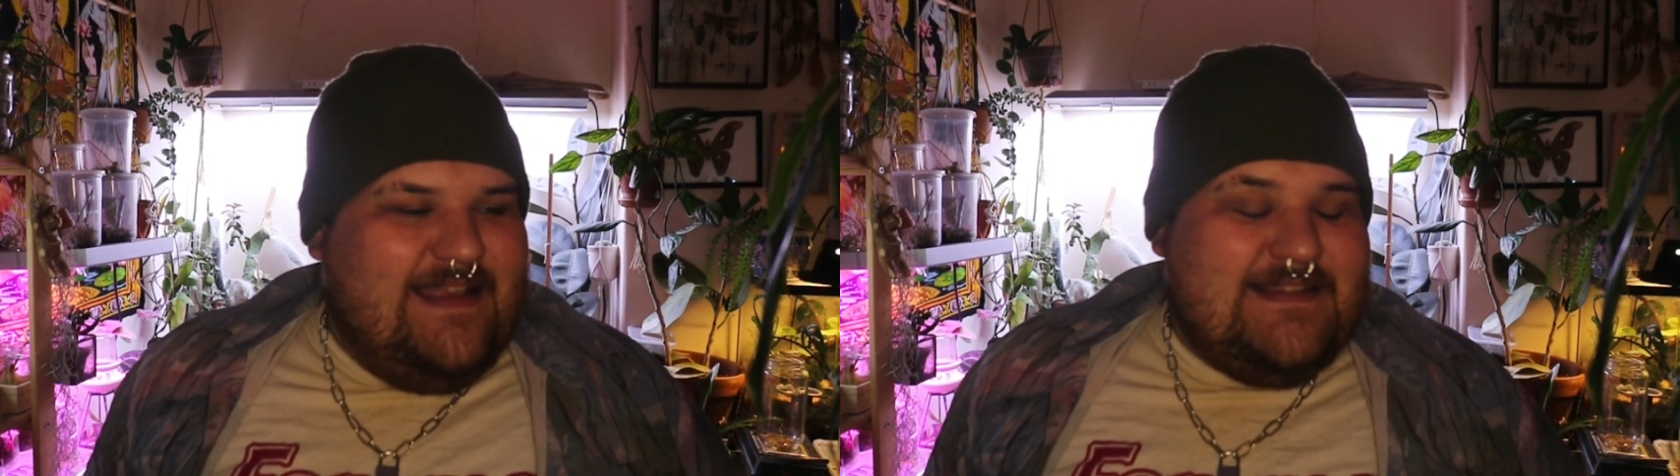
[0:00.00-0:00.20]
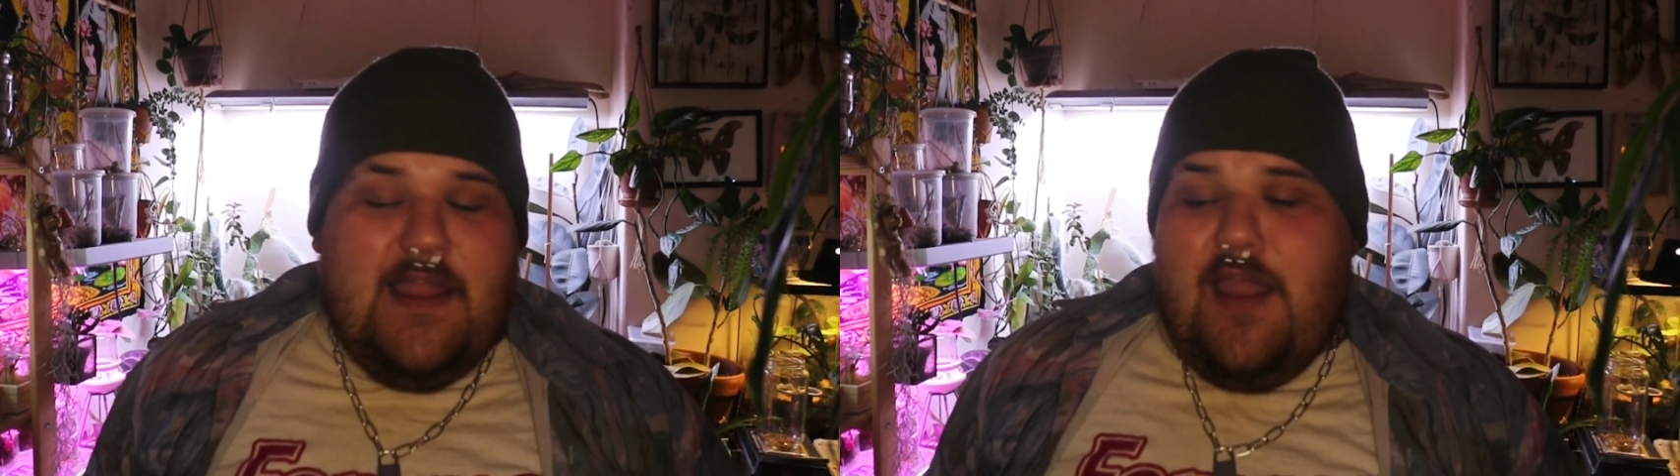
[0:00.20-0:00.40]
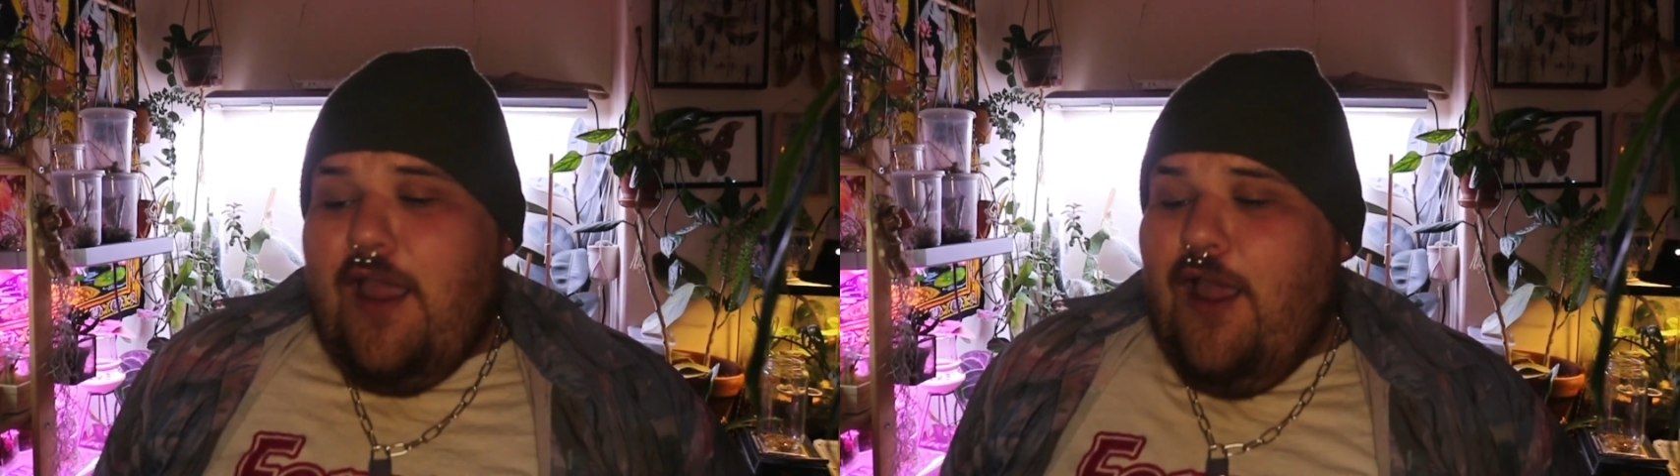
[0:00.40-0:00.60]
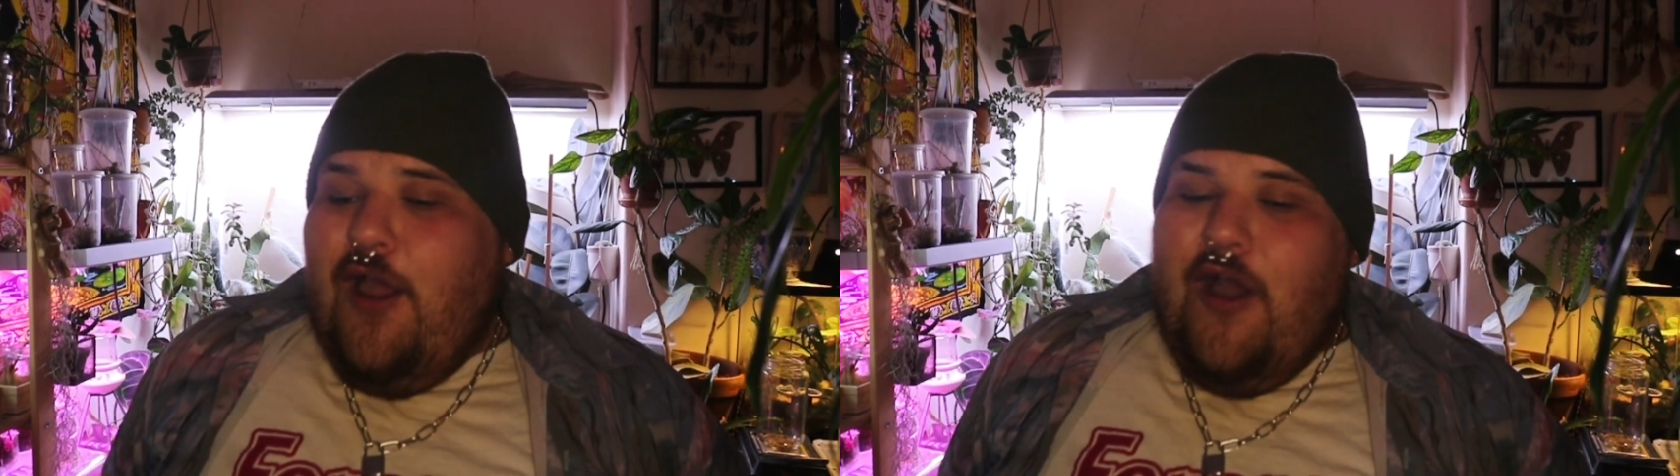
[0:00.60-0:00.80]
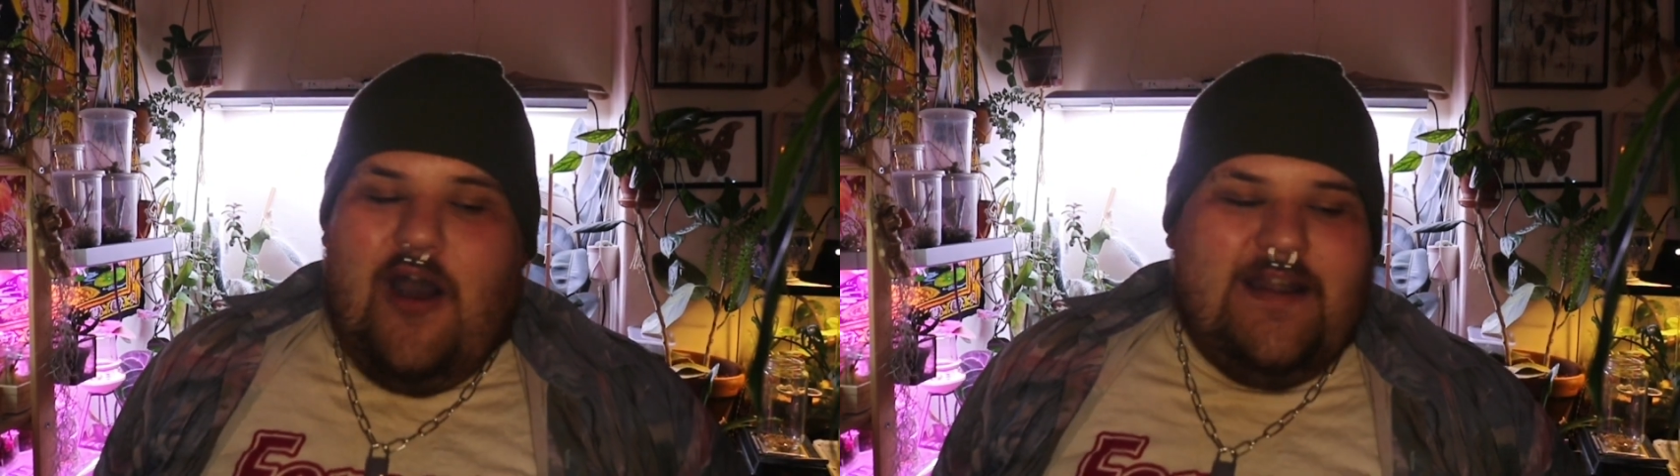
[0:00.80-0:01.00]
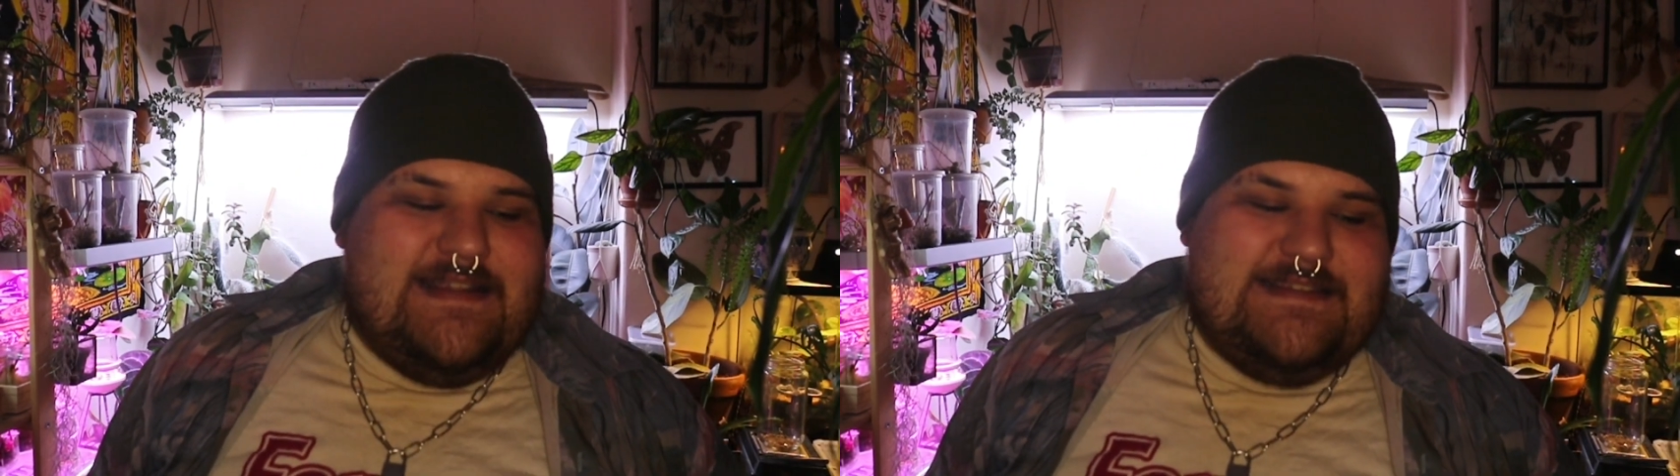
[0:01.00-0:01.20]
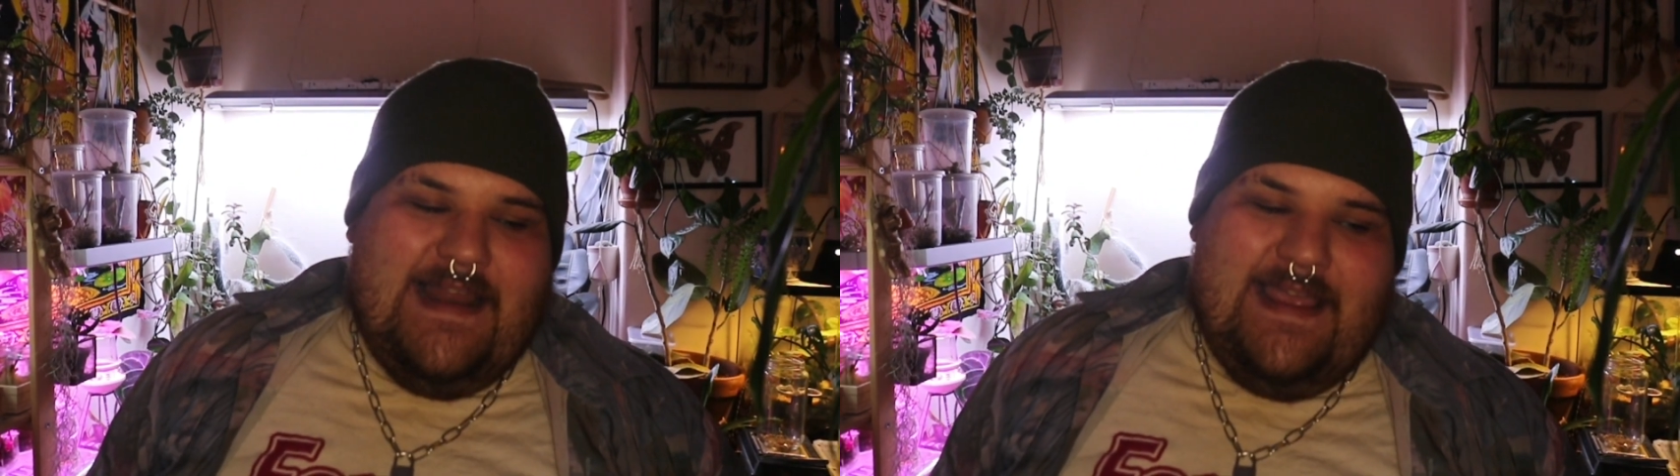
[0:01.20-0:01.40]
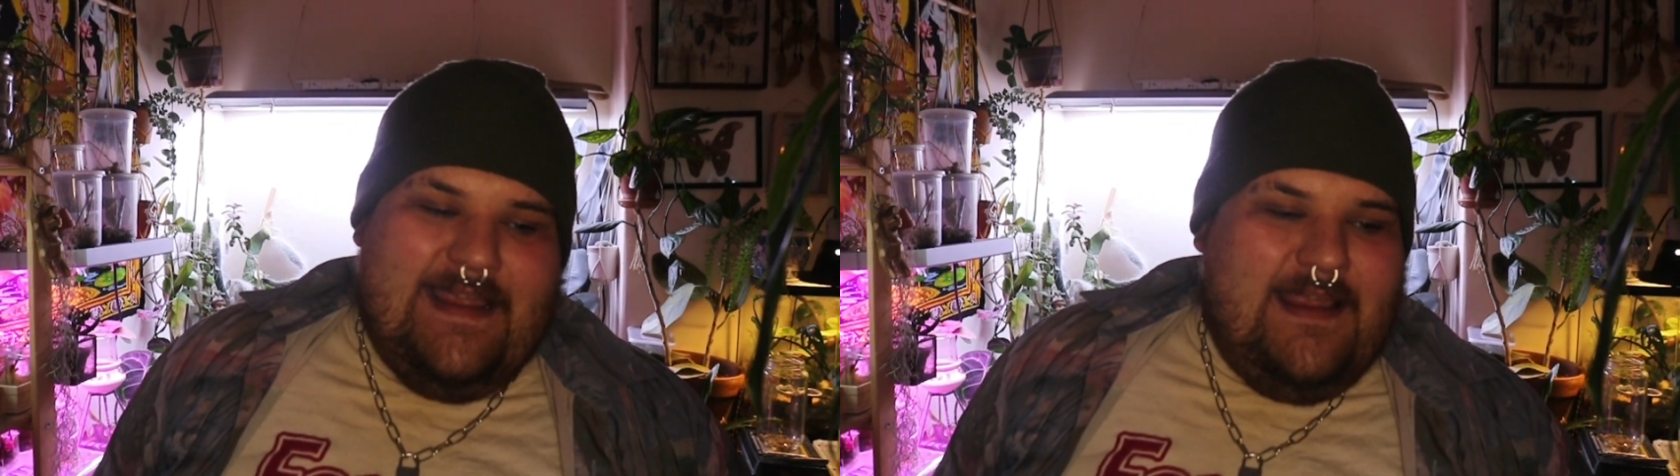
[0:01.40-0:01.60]
because
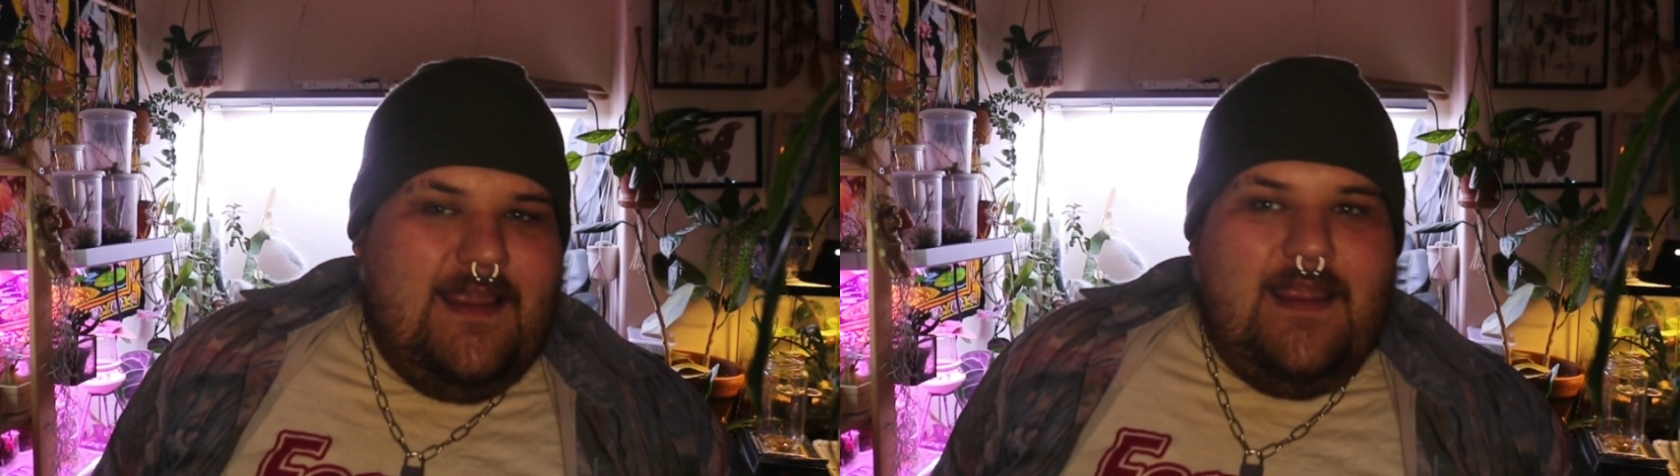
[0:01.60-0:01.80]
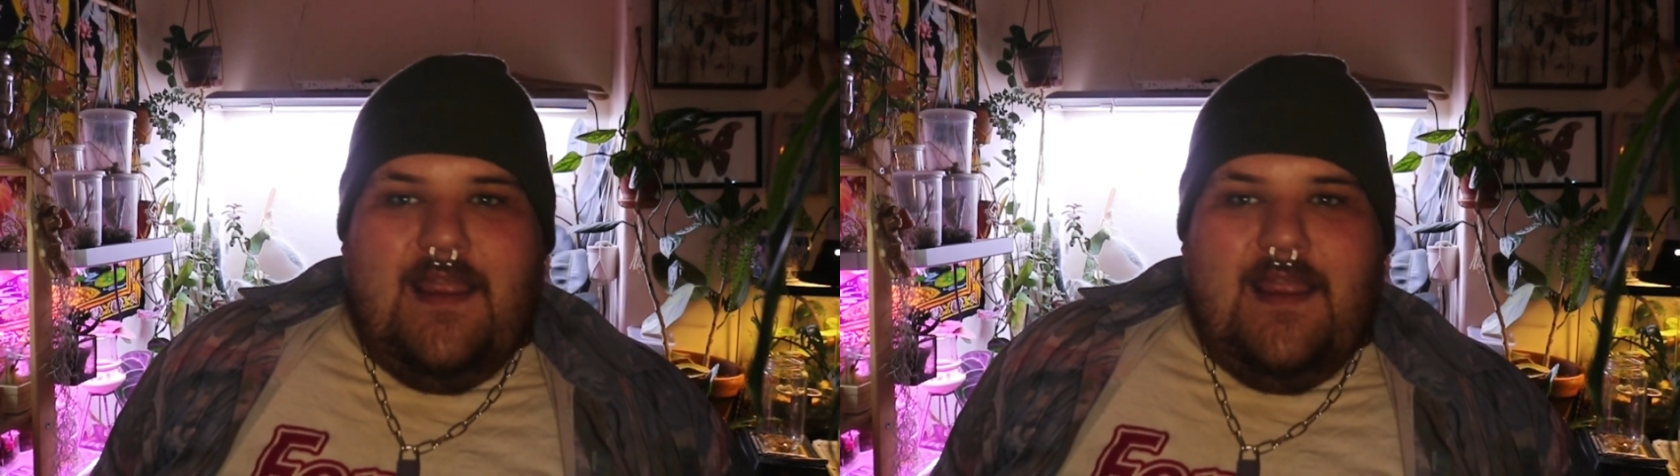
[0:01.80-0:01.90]
honestly,